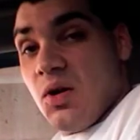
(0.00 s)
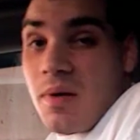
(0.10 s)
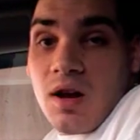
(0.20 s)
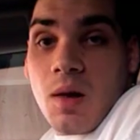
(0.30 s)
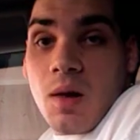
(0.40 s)

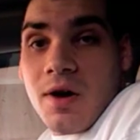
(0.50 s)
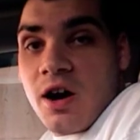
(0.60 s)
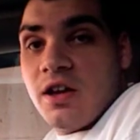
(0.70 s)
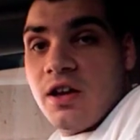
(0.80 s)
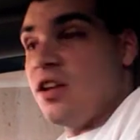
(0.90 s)
parallel
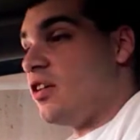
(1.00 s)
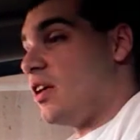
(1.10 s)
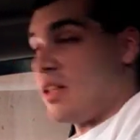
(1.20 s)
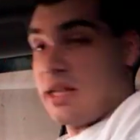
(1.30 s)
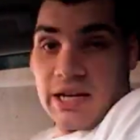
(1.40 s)
park? You
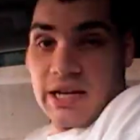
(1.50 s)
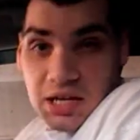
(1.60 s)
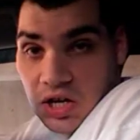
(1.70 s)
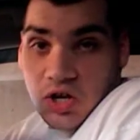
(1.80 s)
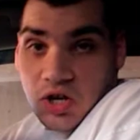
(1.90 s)
have to
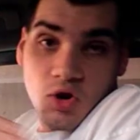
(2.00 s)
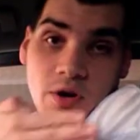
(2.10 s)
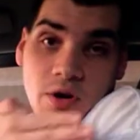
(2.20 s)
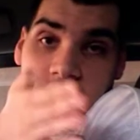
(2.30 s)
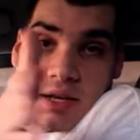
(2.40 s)
go
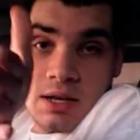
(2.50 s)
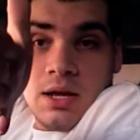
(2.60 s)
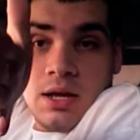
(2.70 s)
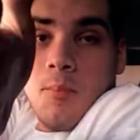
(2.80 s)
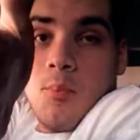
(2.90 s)
in,
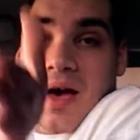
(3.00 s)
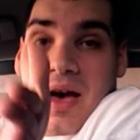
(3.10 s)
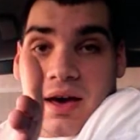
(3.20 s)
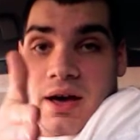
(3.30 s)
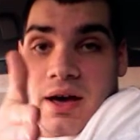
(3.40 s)

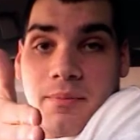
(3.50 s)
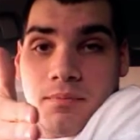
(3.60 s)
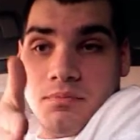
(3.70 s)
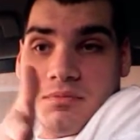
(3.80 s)
back up,